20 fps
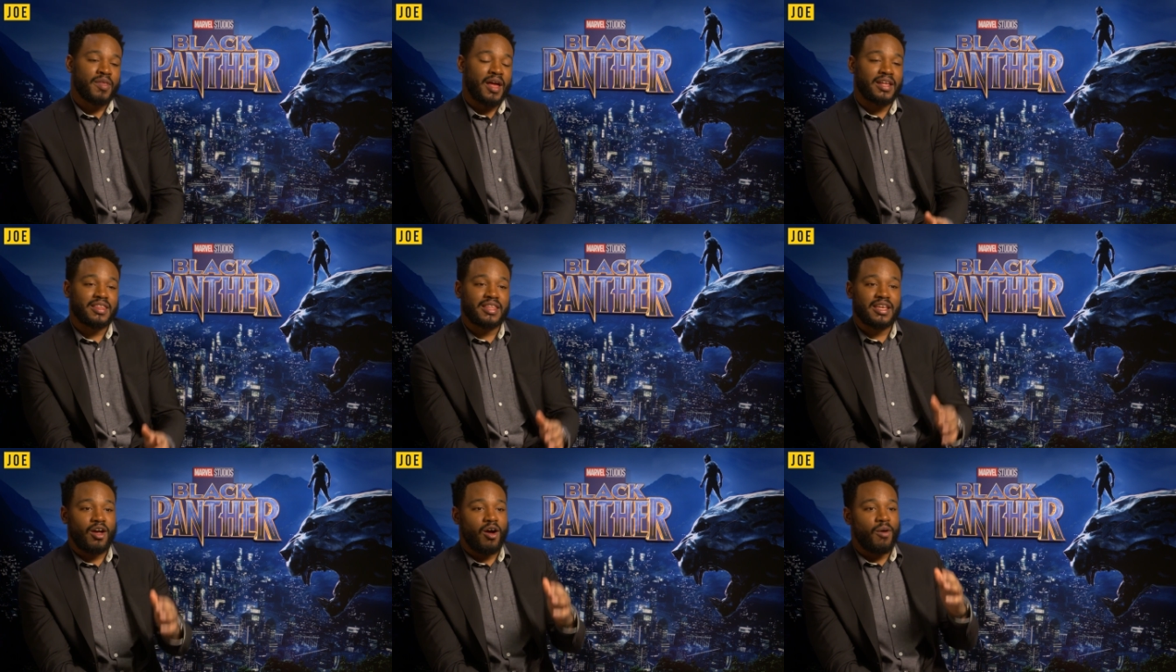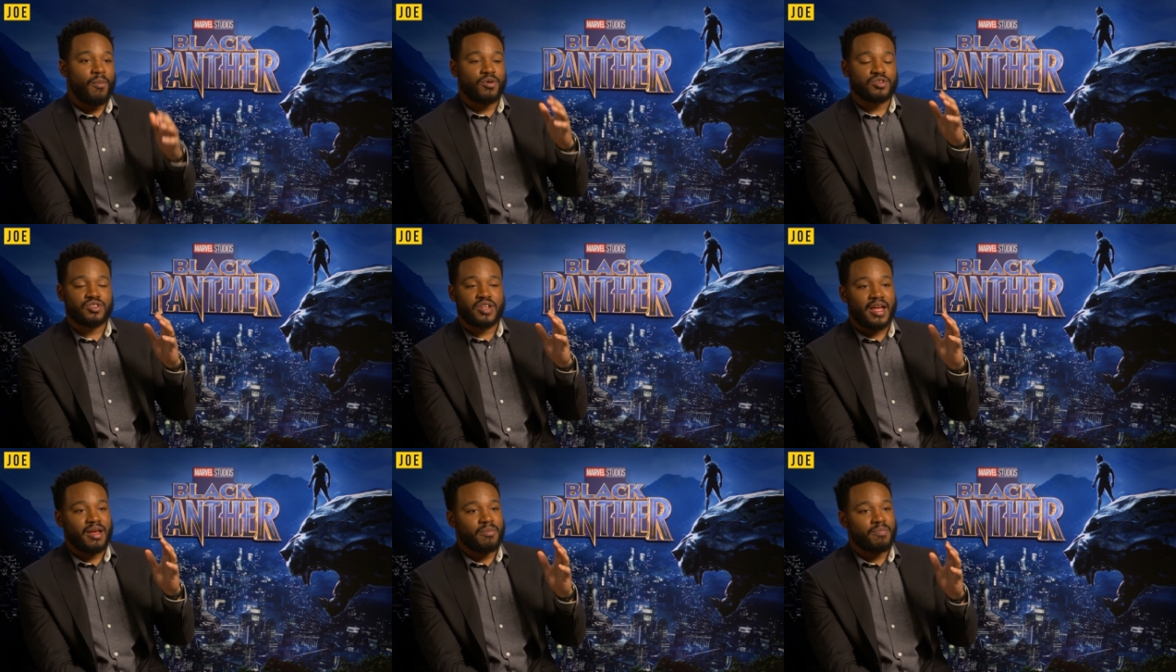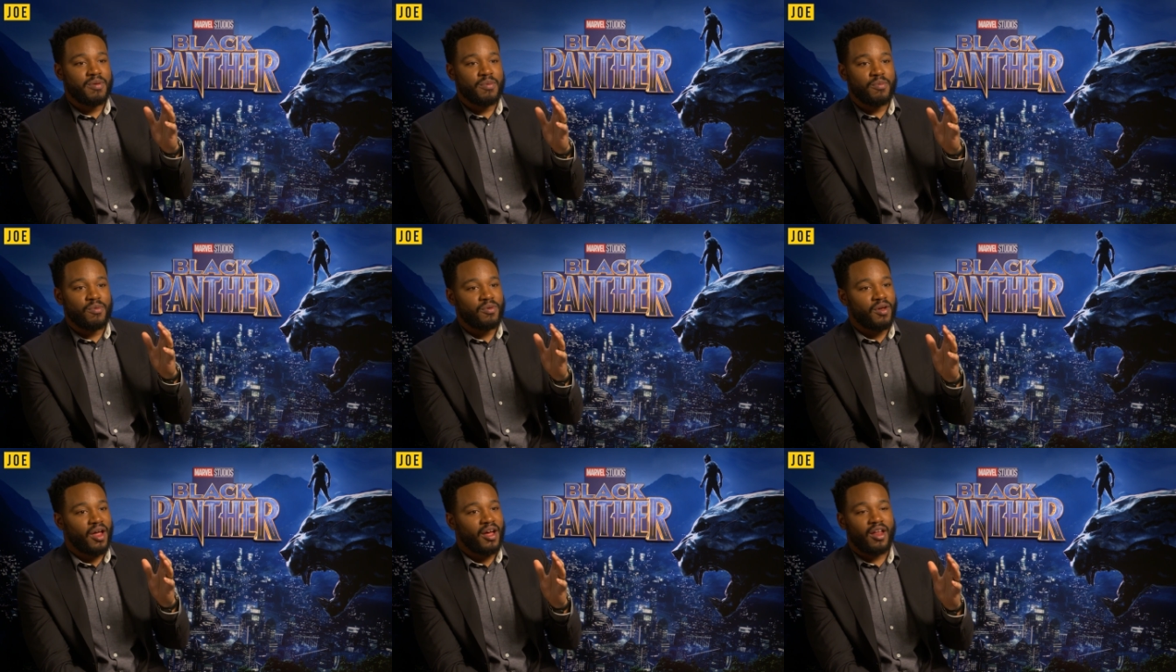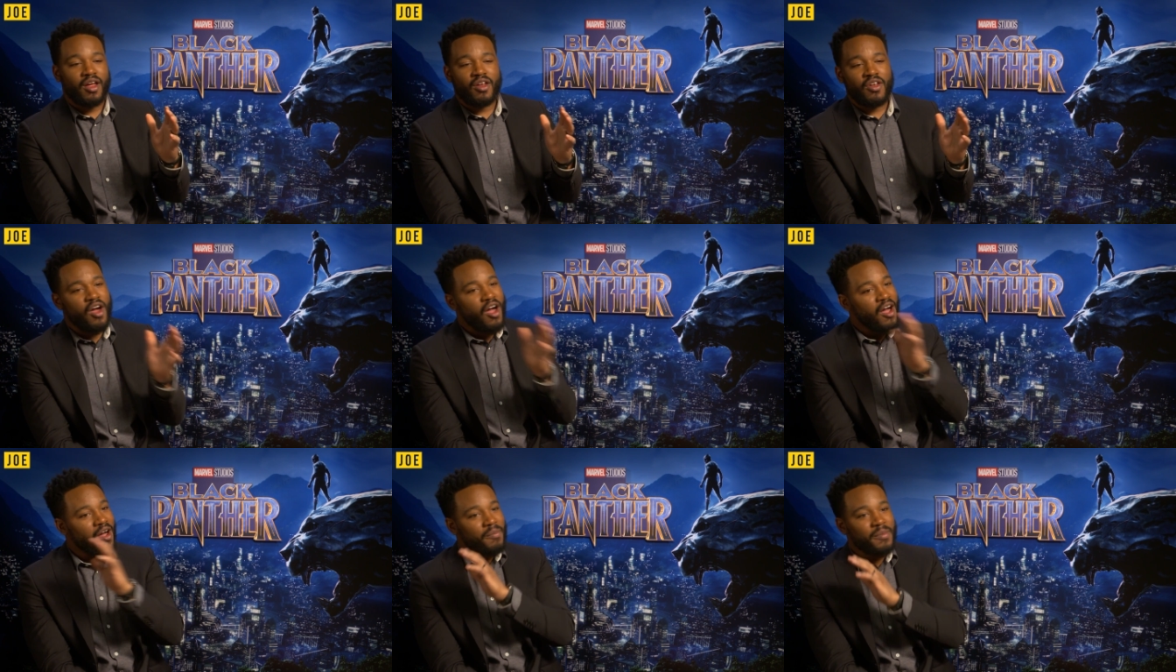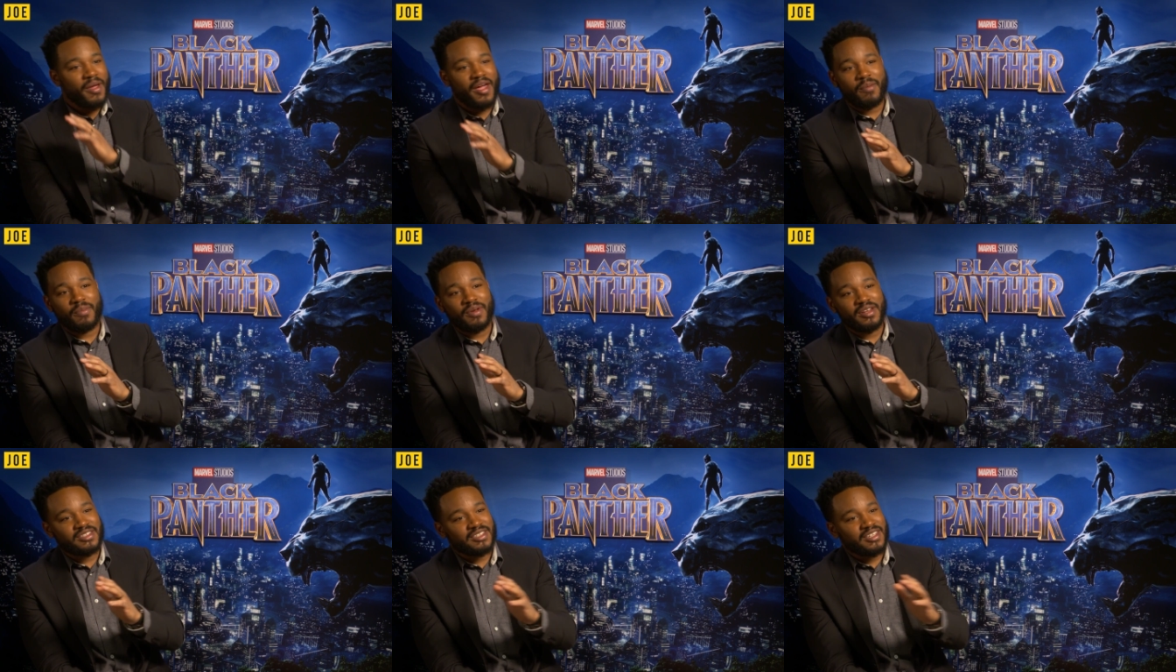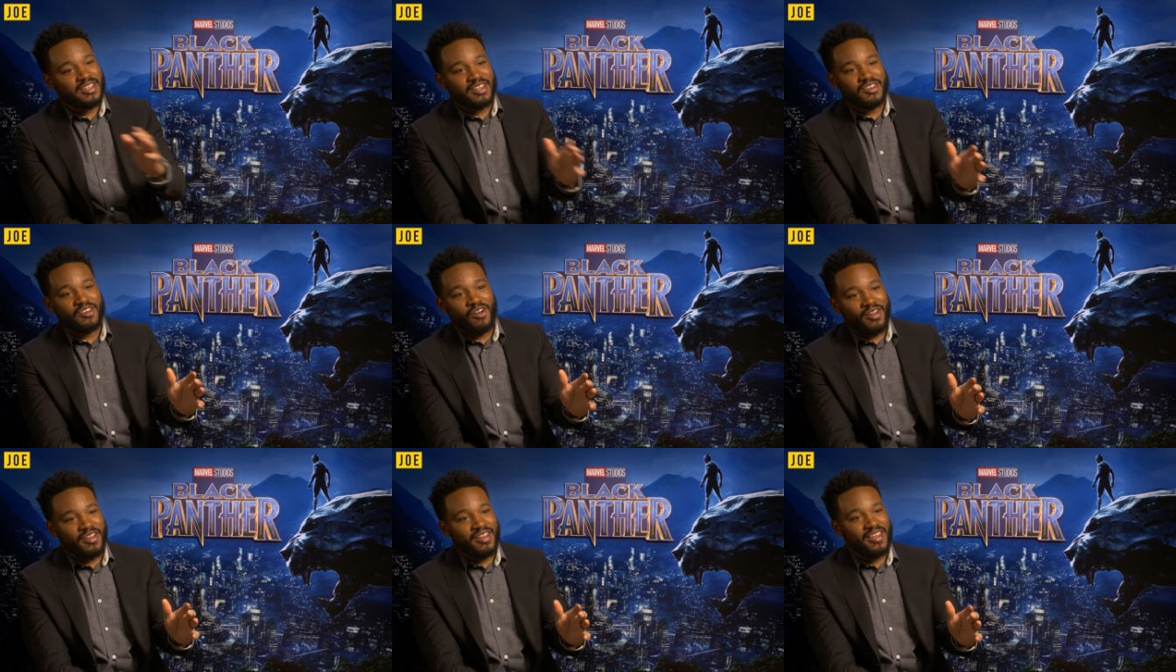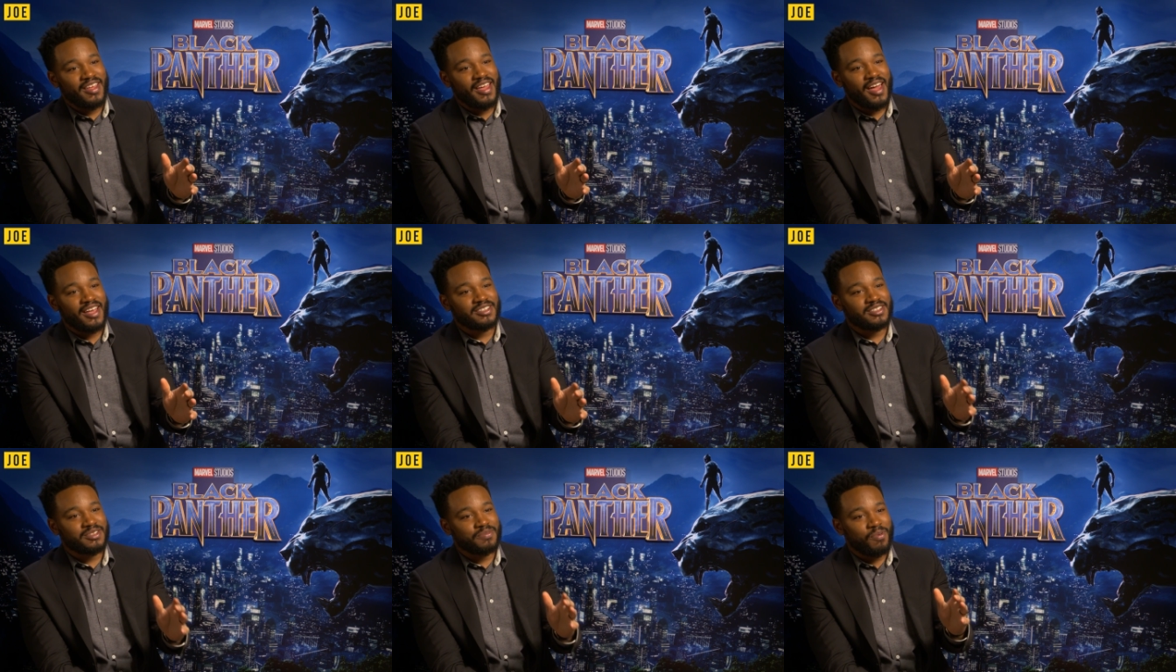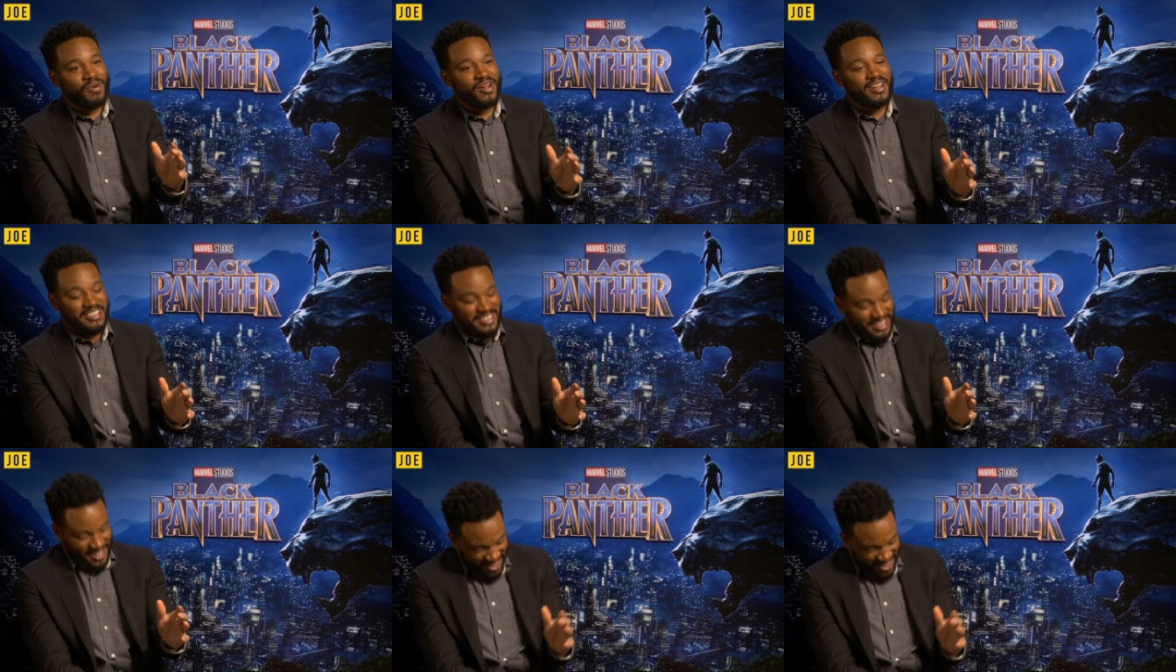I think almost like people are like, nah, man, but it's you know he has his points.